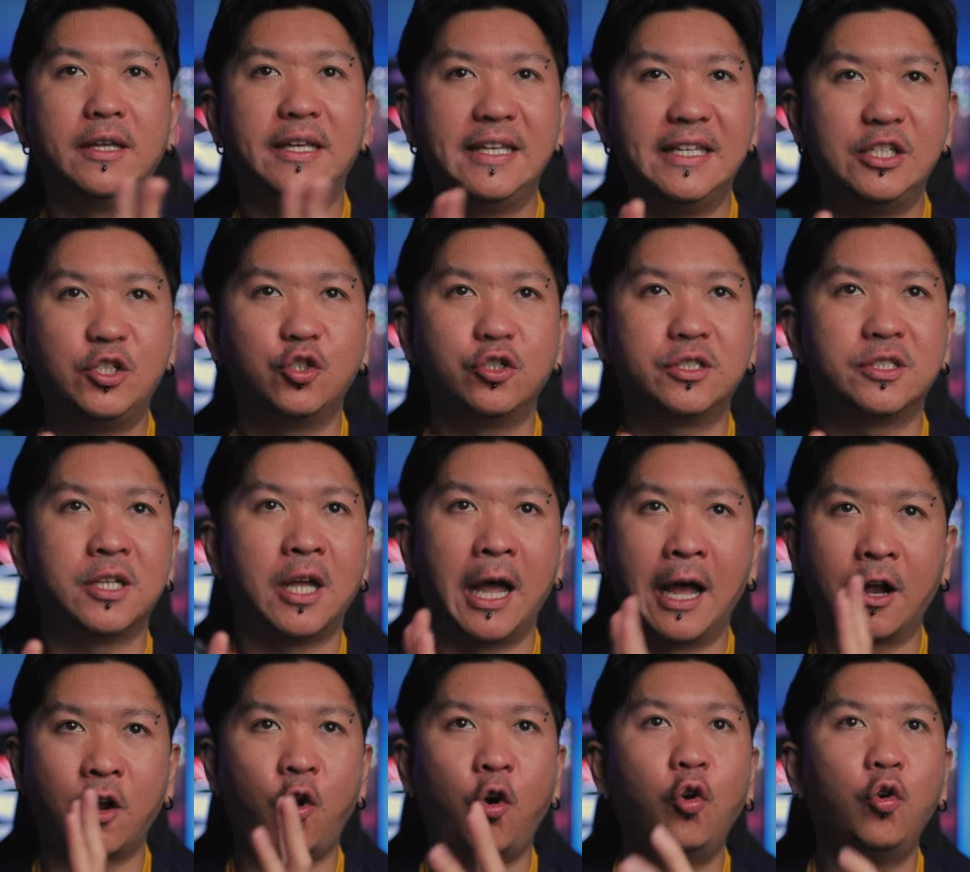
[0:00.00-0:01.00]
E-juice,
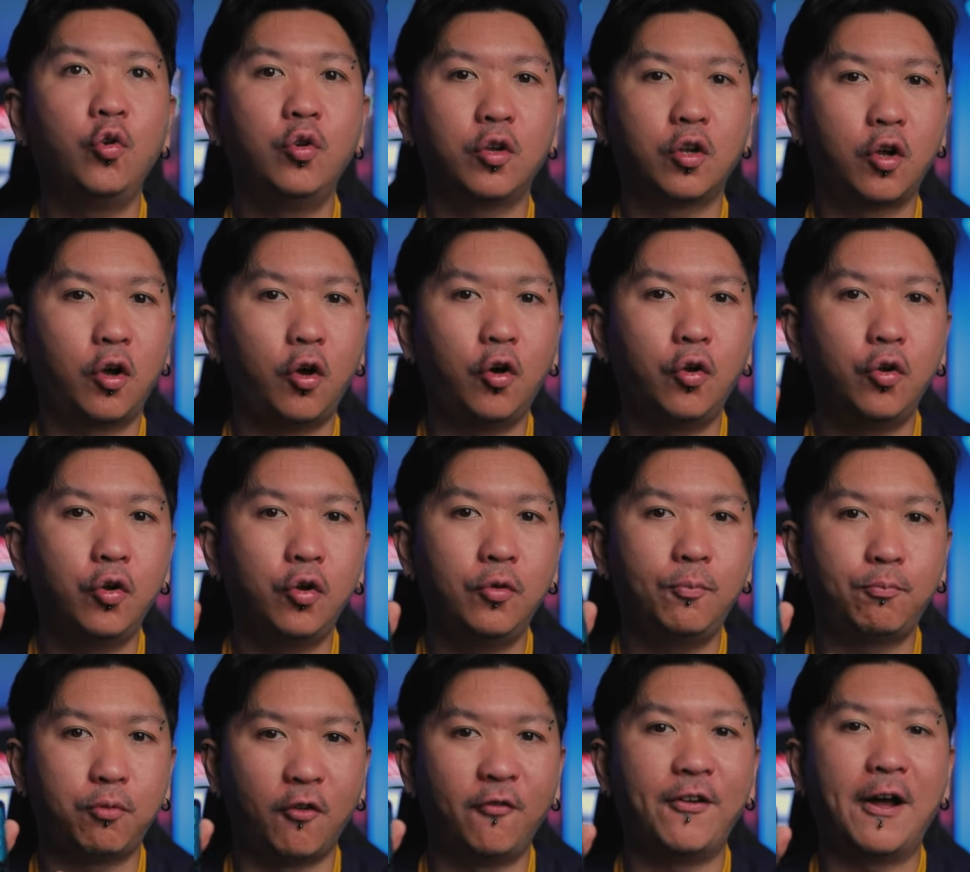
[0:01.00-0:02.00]
uh, cold,
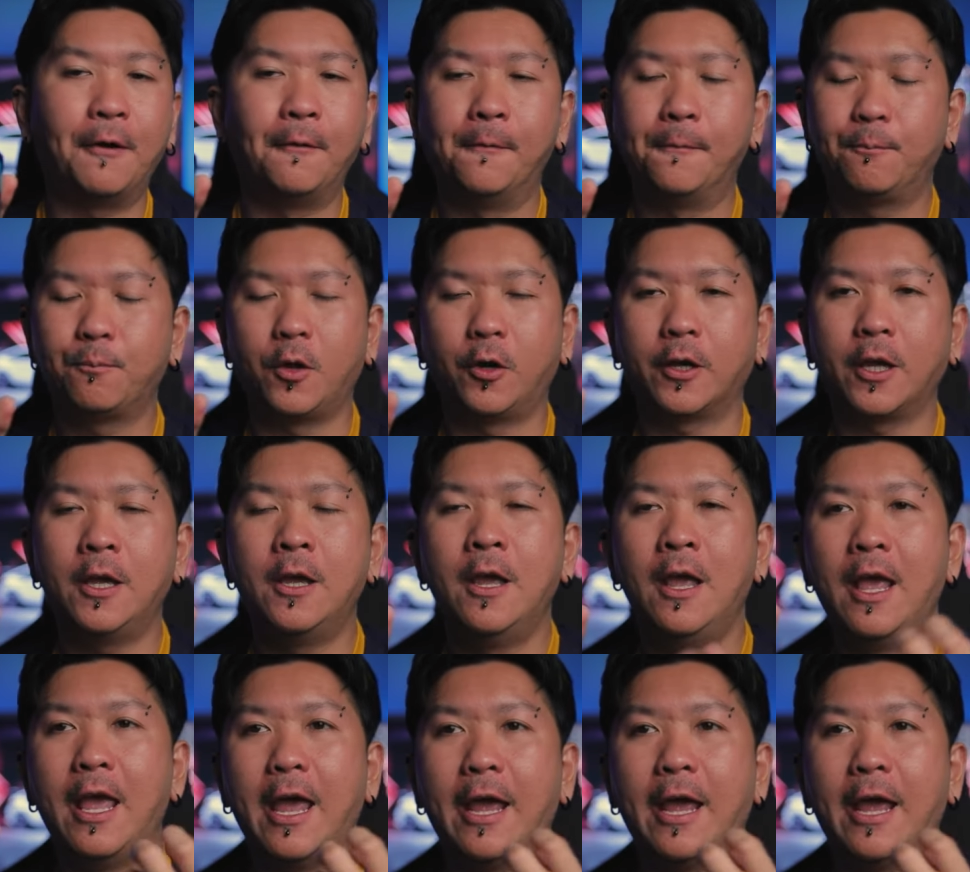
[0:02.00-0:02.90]
cold profile, okay?